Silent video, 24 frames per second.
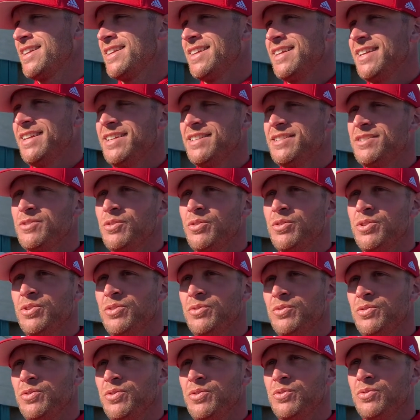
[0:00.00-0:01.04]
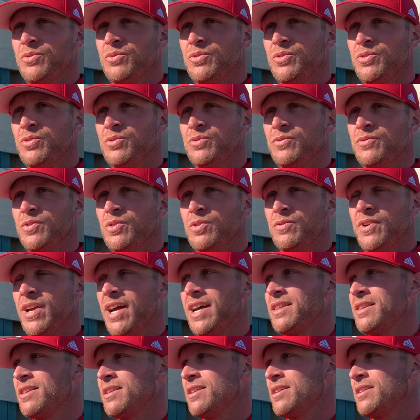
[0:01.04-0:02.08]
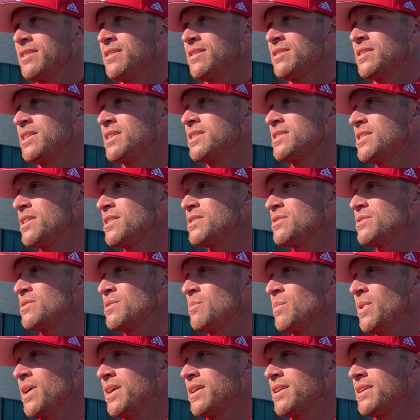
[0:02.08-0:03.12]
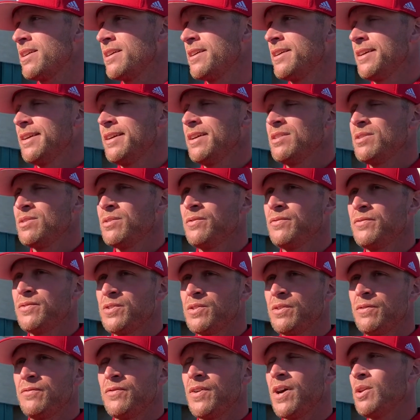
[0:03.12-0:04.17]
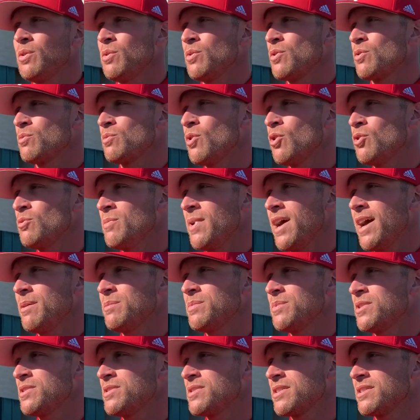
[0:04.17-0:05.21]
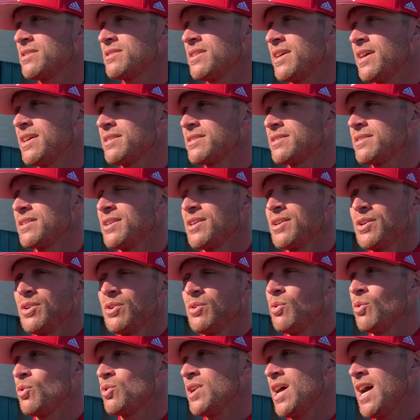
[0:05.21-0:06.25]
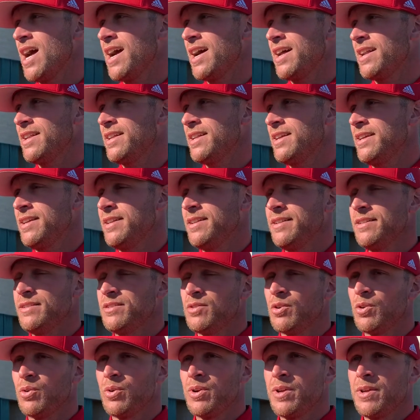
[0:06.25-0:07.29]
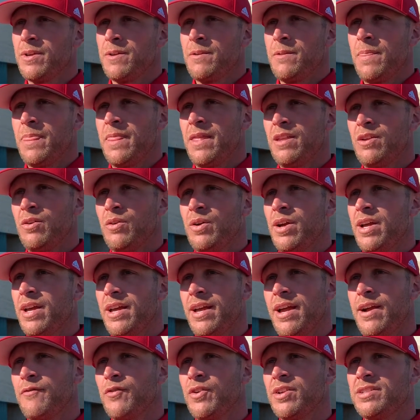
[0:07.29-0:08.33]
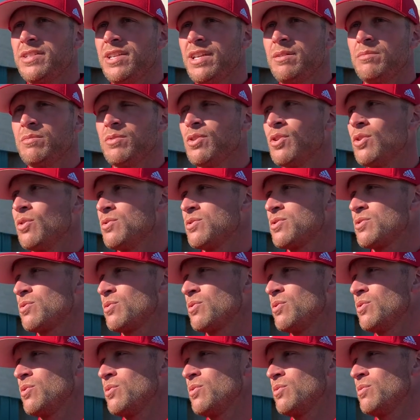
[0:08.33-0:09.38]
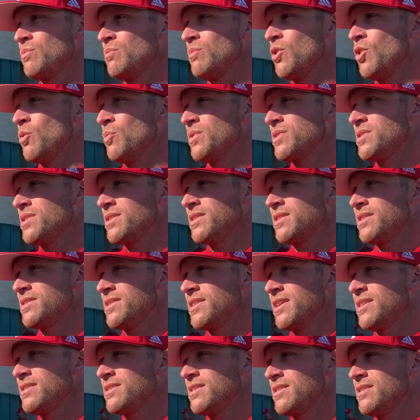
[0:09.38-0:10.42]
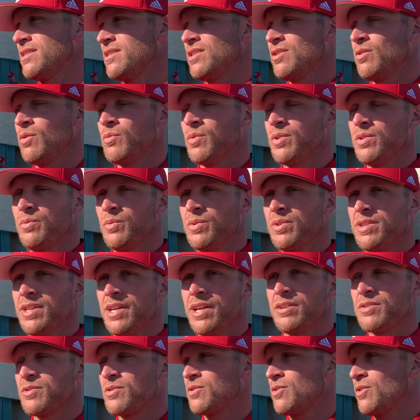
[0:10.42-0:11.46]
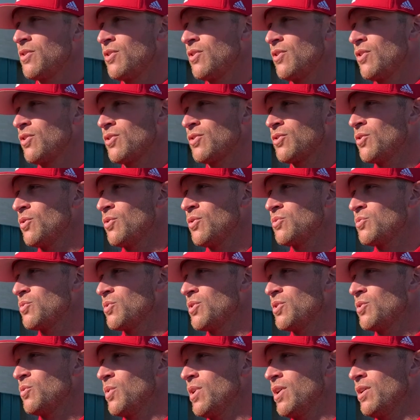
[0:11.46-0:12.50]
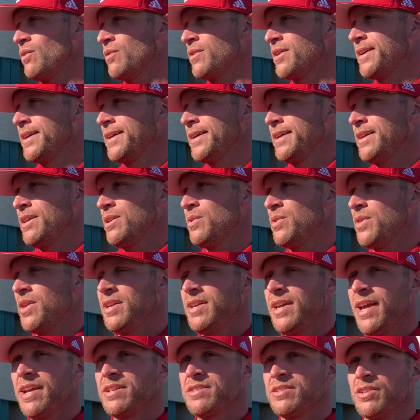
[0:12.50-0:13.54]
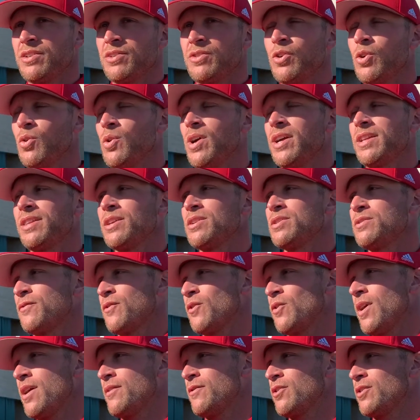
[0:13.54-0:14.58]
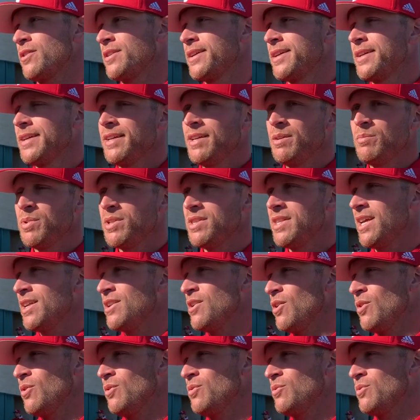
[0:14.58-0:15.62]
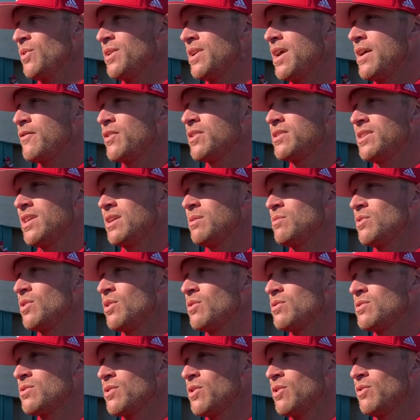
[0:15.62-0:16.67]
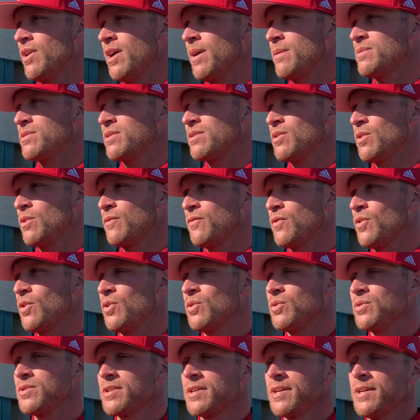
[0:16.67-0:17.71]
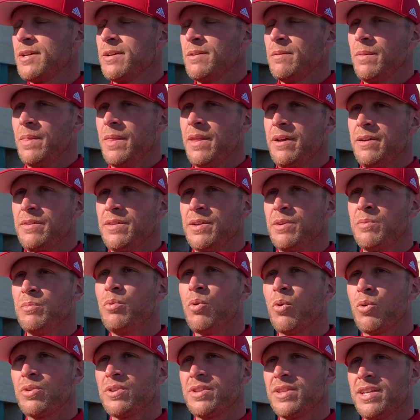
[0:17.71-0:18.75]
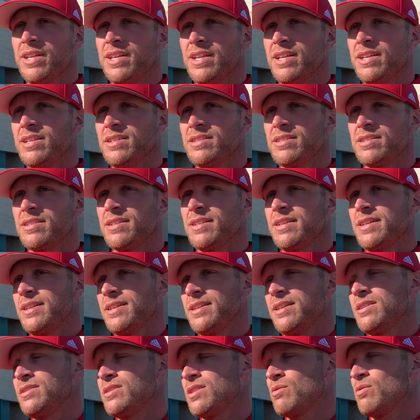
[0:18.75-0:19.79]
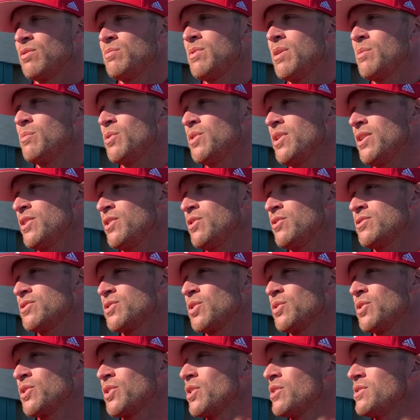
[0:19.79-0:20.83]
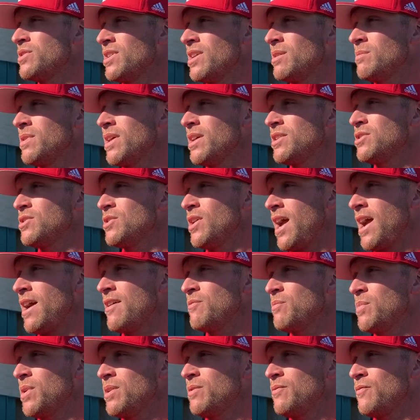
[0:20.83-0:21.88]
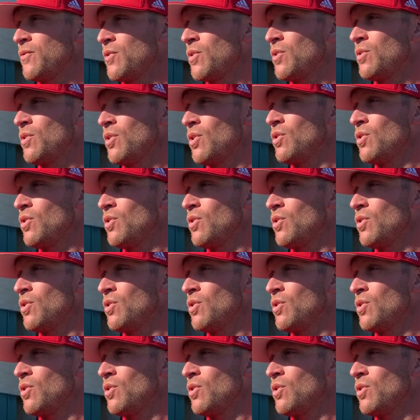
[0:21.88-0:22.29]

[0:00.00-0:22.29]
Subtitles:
And so you've got the decision to make to follow the roadmap to success. We're not. And so, you know, every team goes through moments in a season, you know, when things are going really well, you think, hey, it's going to go like this forever, but they don't, right? Every team goes to their ebbs and their flows. The important thing is to remember that you're still the good team that you have been for a